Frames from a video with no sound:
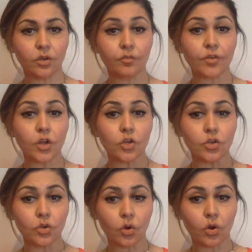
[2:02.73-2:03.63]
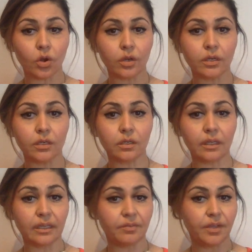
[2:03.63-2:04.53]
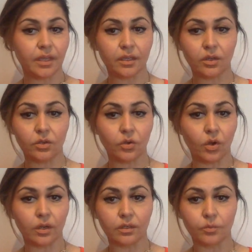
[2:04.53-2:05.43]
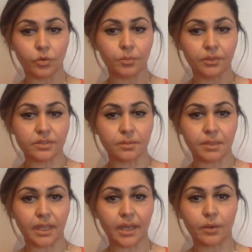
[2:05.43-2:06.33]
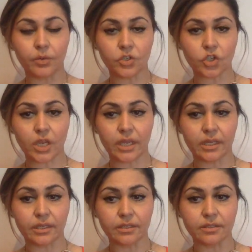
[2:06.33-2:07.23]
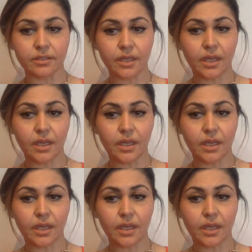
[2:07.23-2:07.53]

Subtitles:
of non-living, non-verbal stimuli, which is